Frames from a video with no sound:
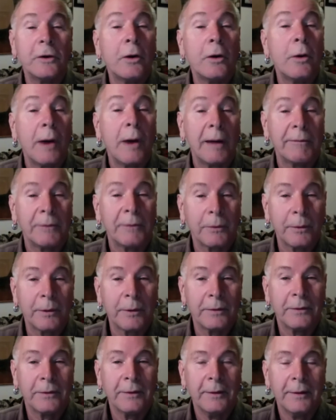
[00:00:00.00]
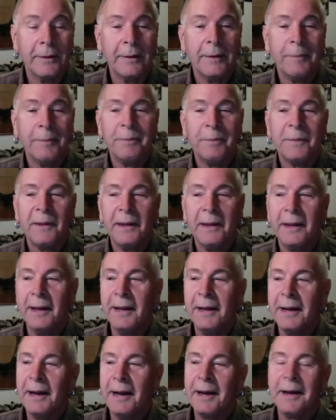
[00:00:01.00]
afterwards. Yeah.
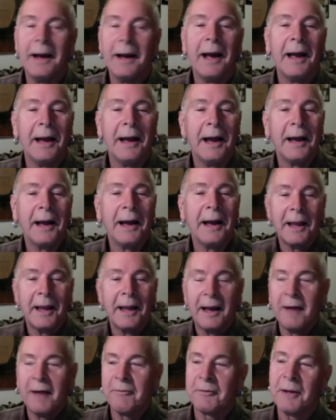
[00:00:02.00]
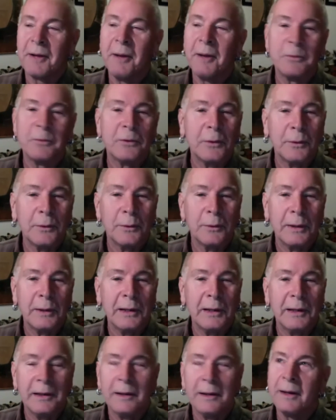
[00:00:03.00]
And I've come to
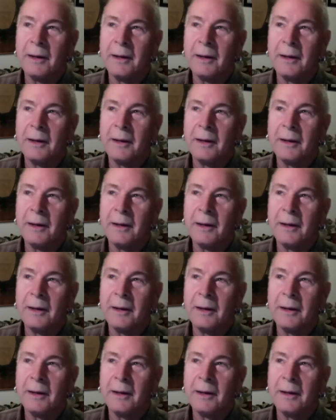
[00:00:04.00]
the